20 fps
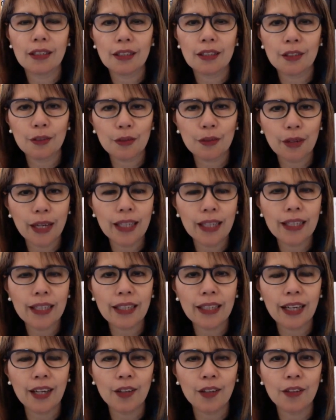write
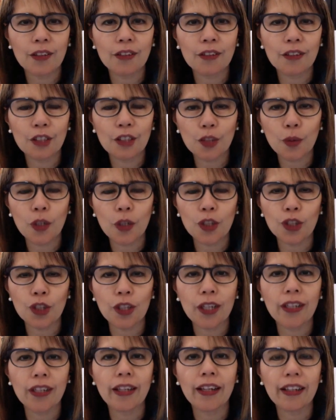down this question
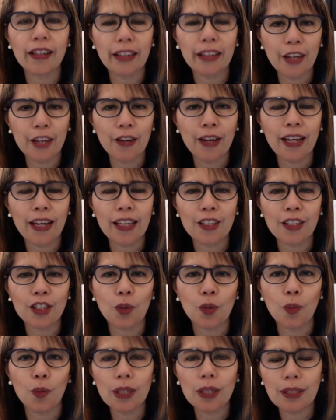and then later answer
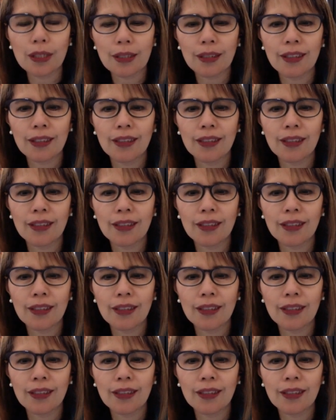what